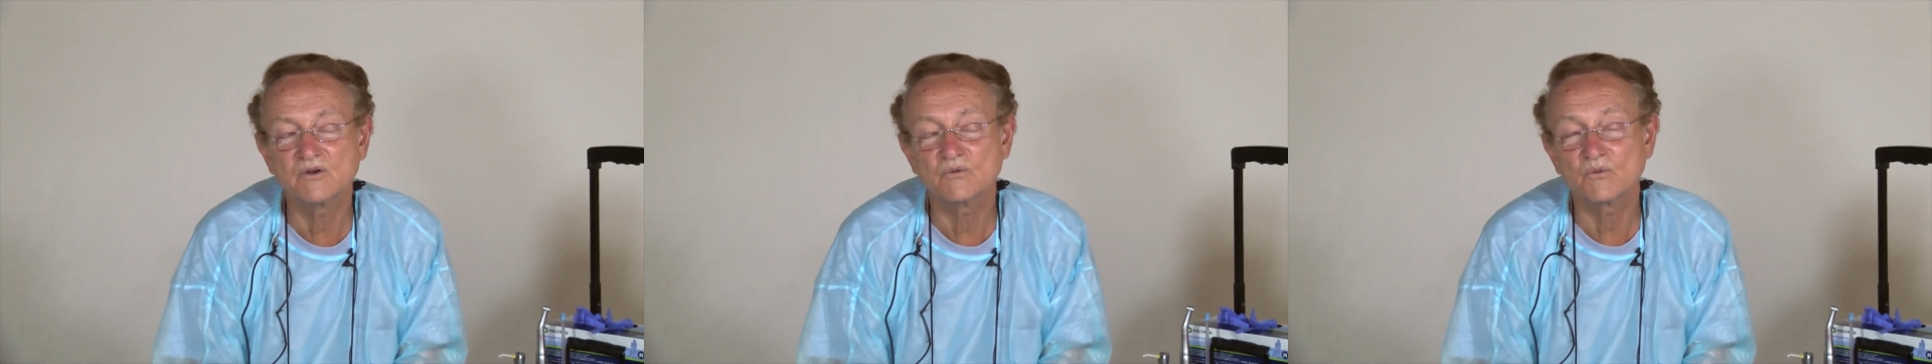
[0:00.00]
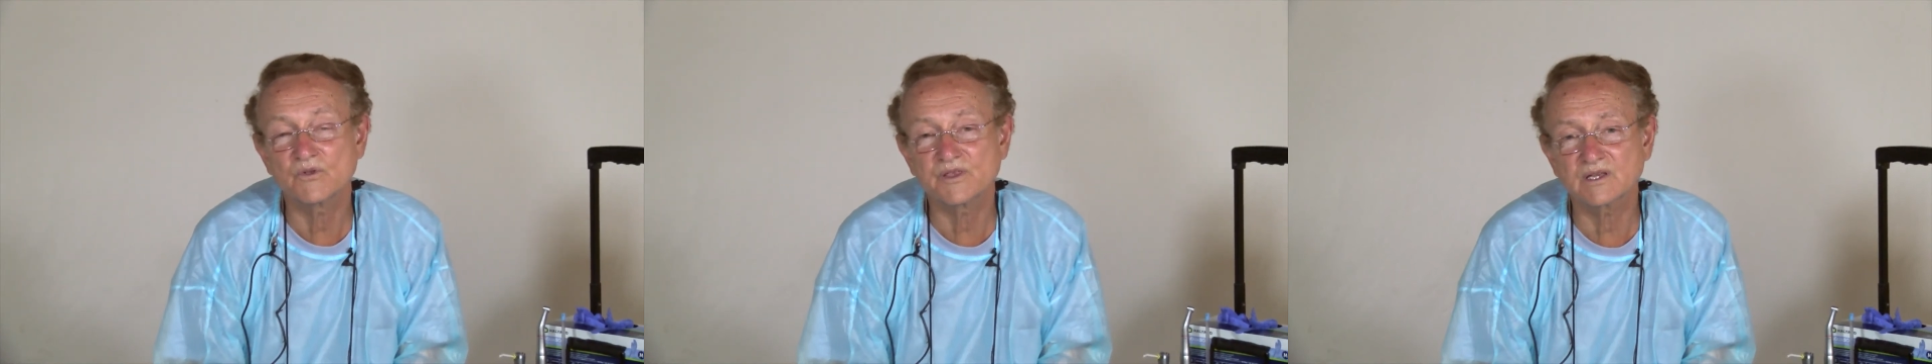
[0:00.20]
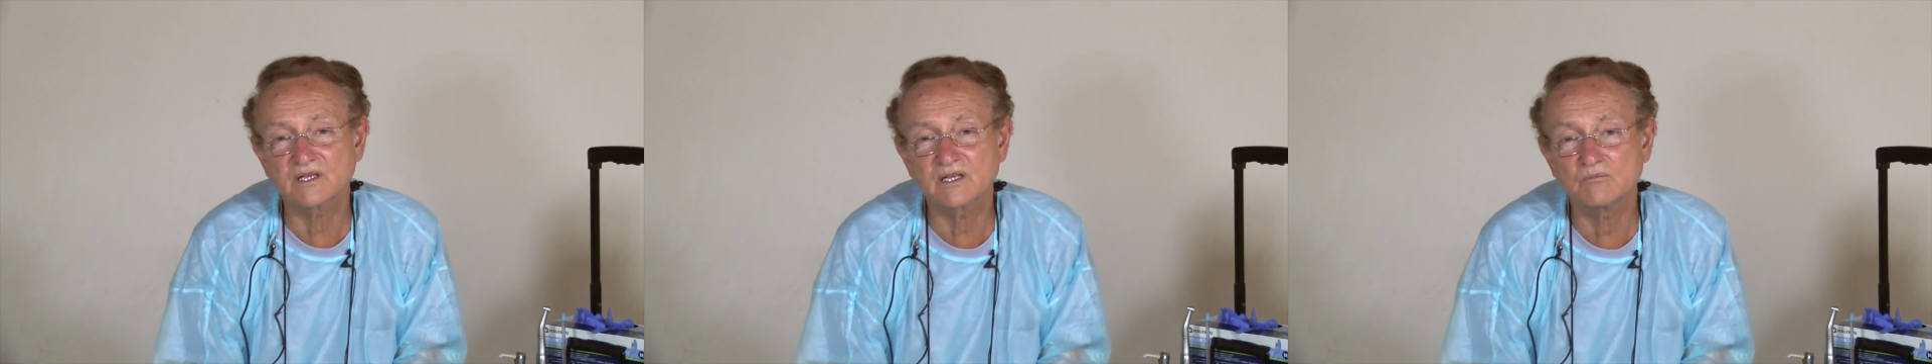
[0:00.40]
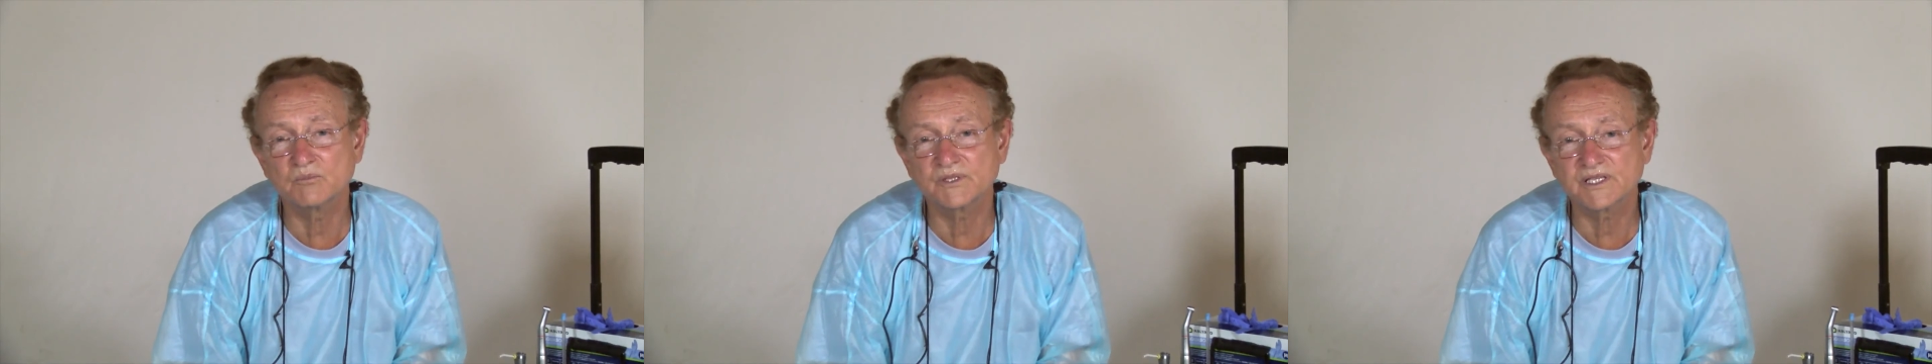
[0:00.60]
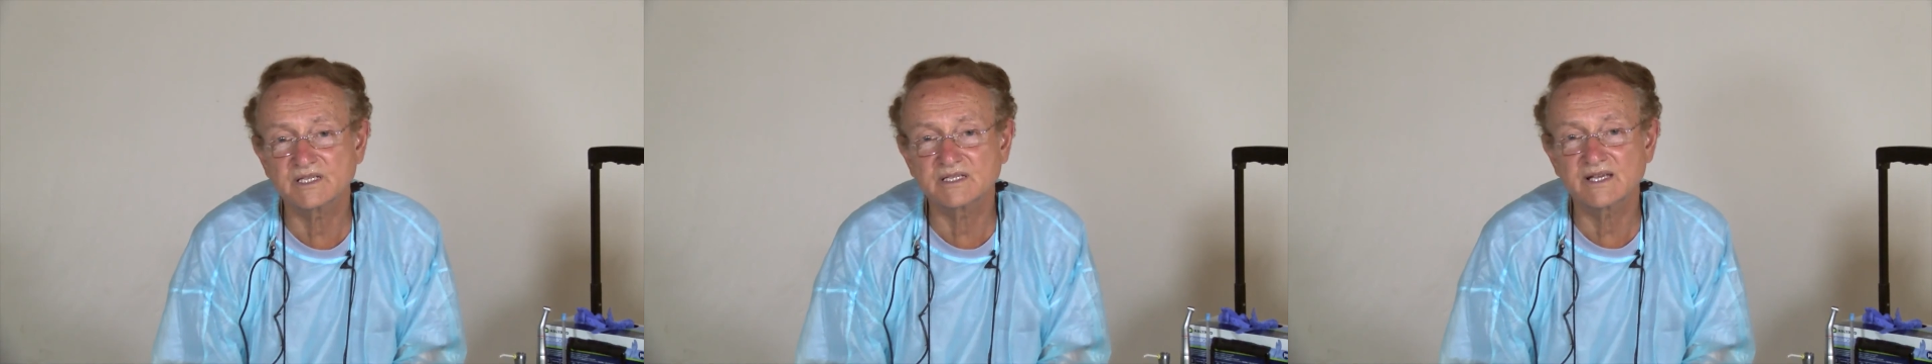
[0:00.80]
with
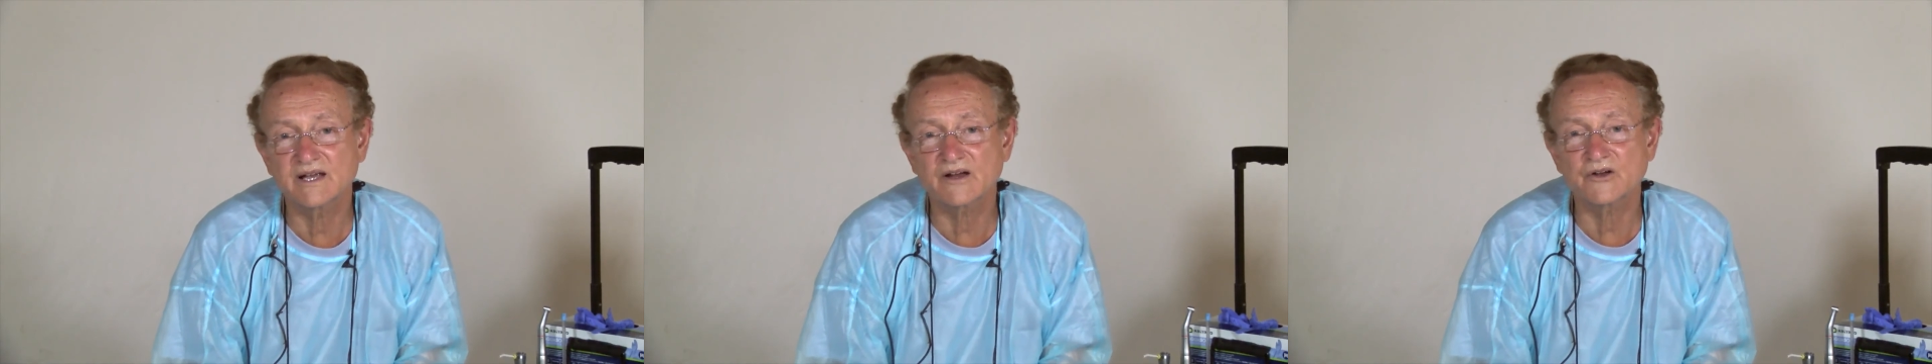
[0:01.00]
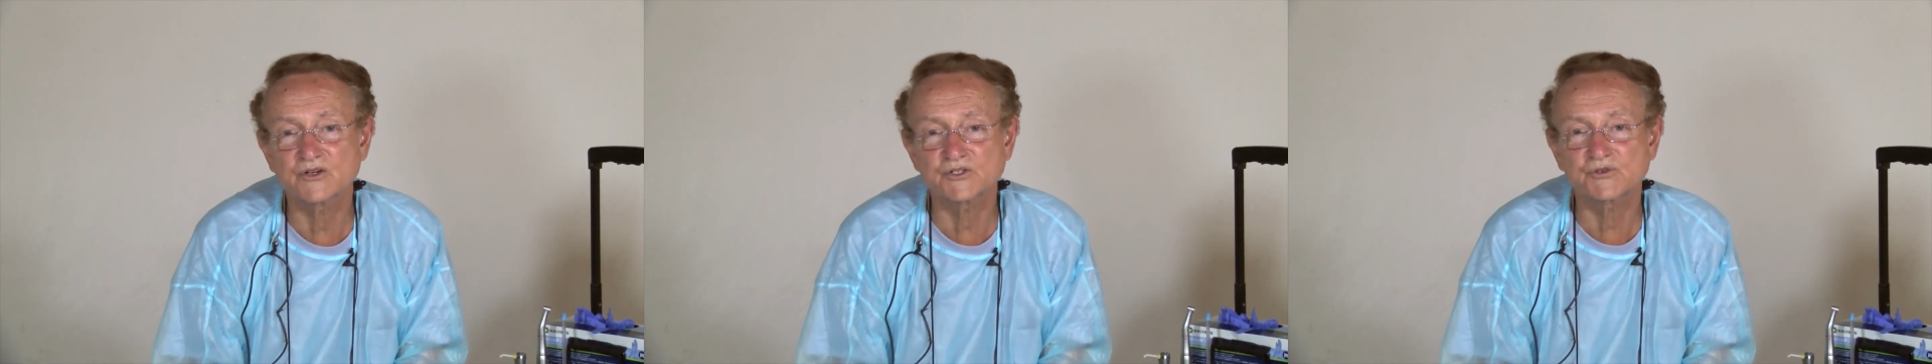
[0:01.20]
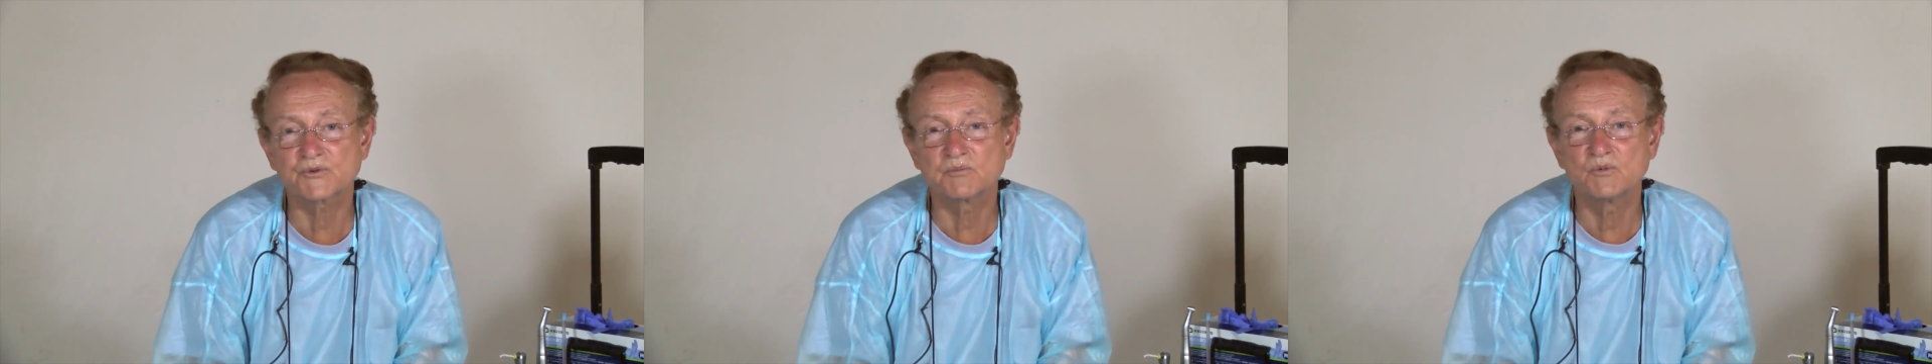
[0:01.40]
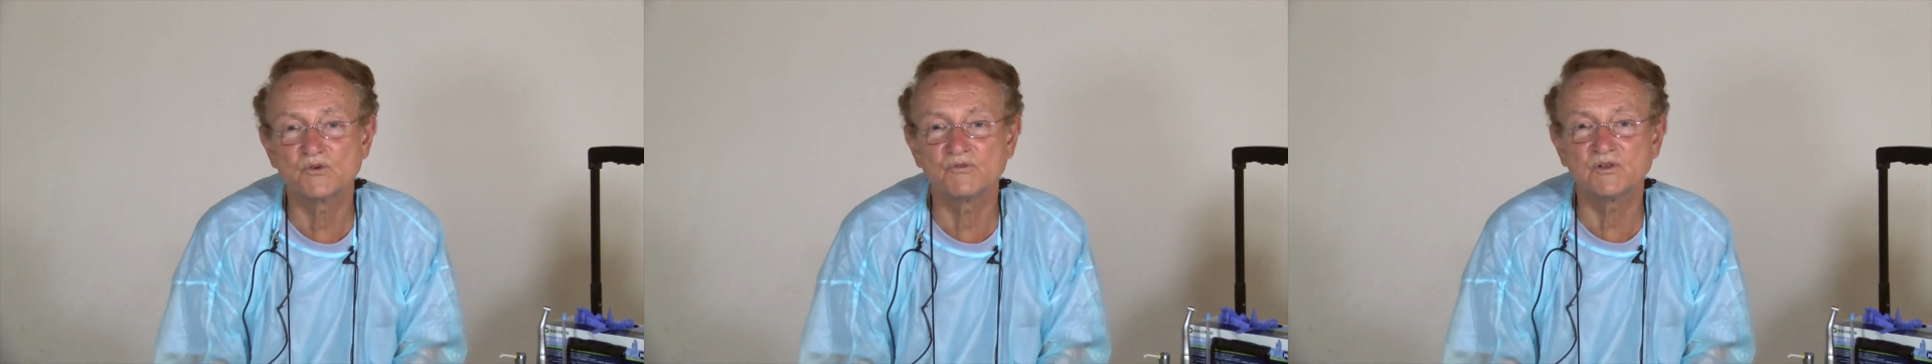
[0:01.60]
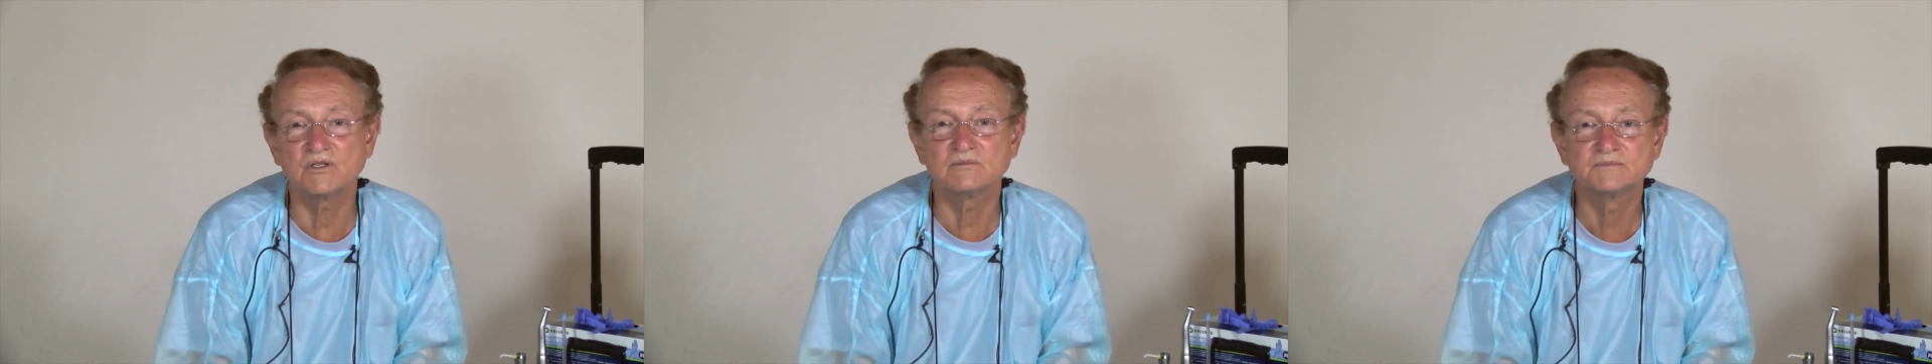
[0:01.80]
incomplete caries
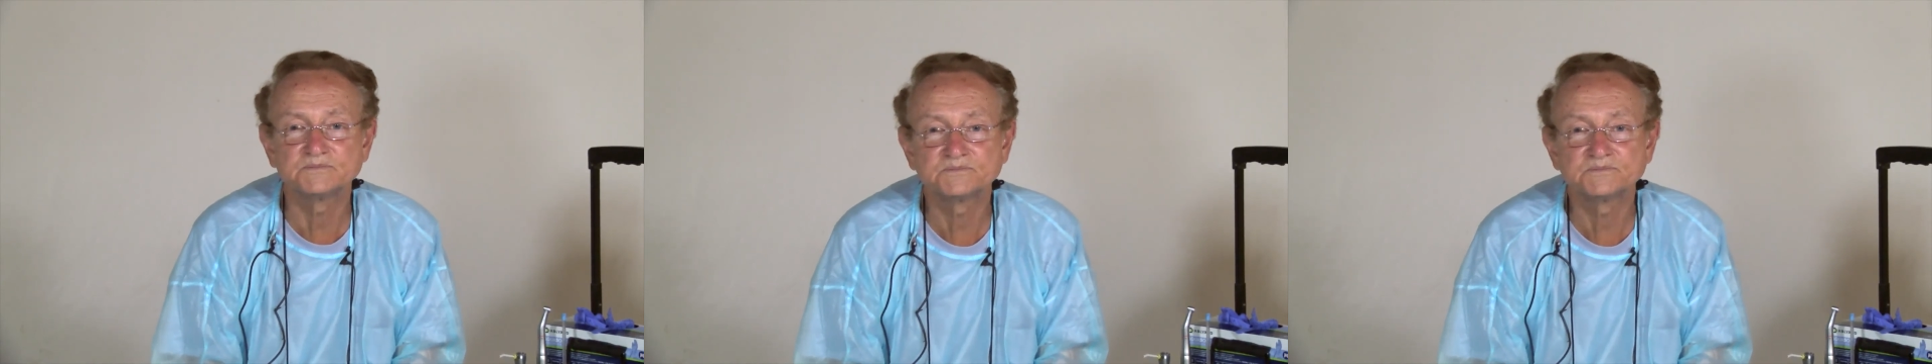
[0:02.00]
removal.